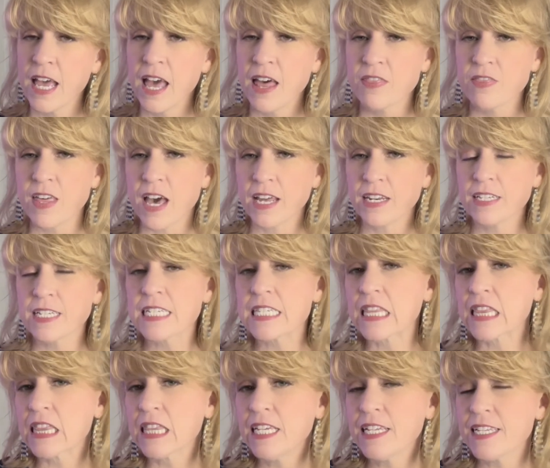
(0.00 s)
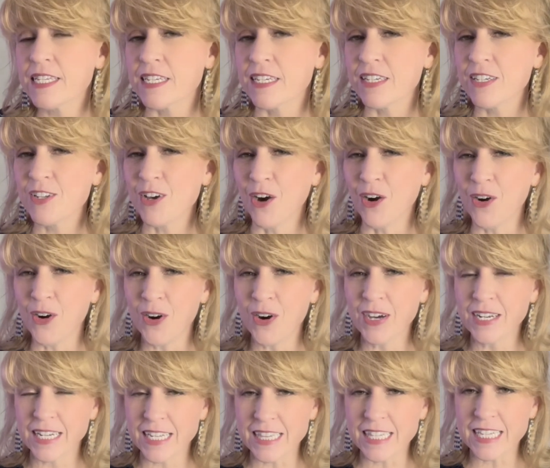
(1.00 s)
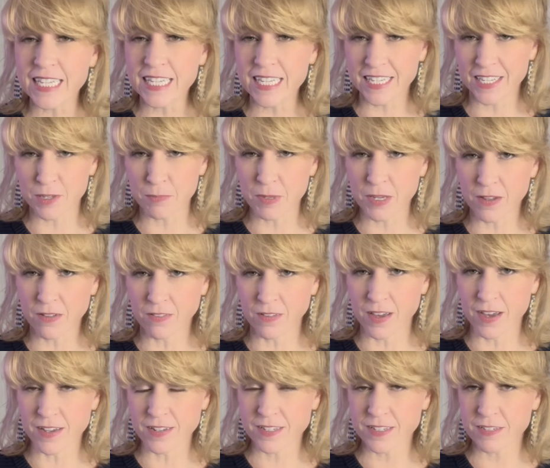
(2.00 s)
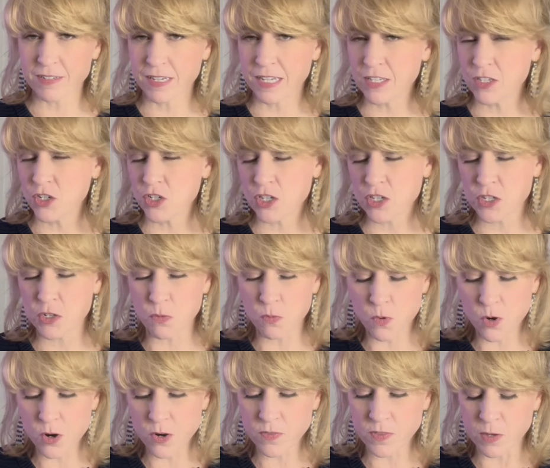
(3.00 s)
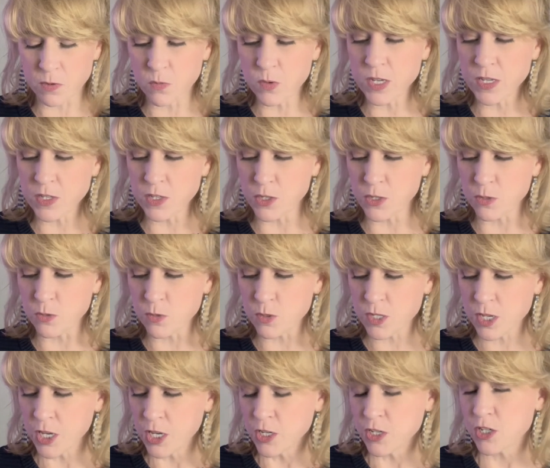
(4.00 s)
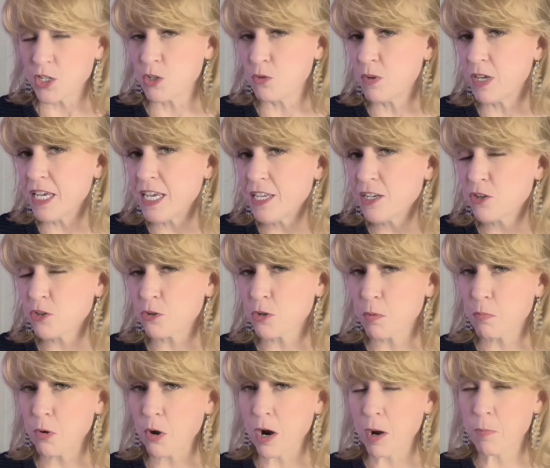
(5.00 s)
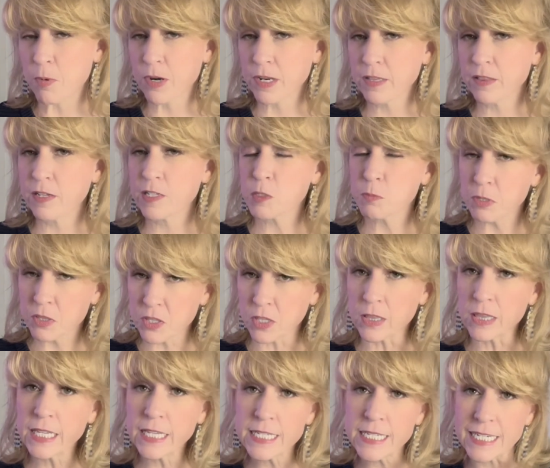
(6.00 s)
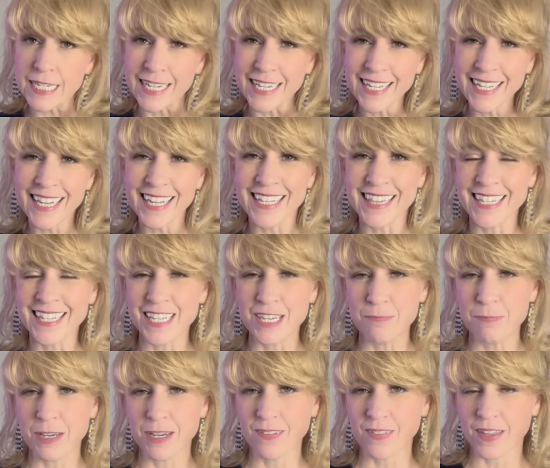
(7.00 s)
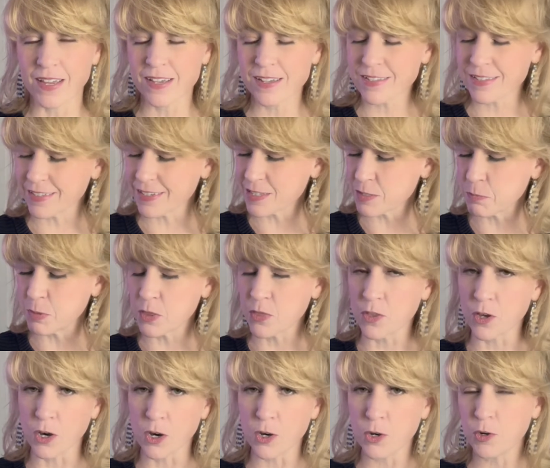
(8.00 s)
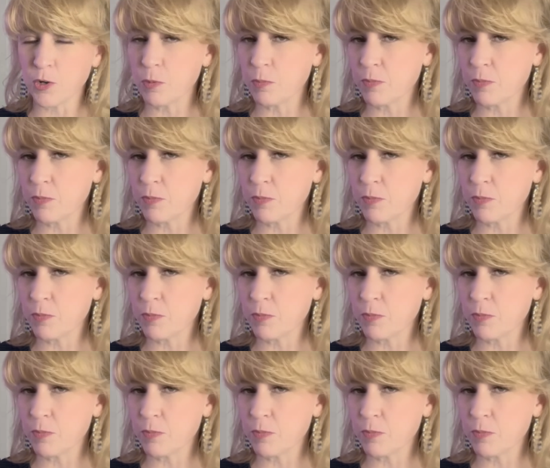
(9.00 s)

that is listed on the MLS. It's just a word that we use to enter a property. Let's put the listing in the MLS. Let's put the home,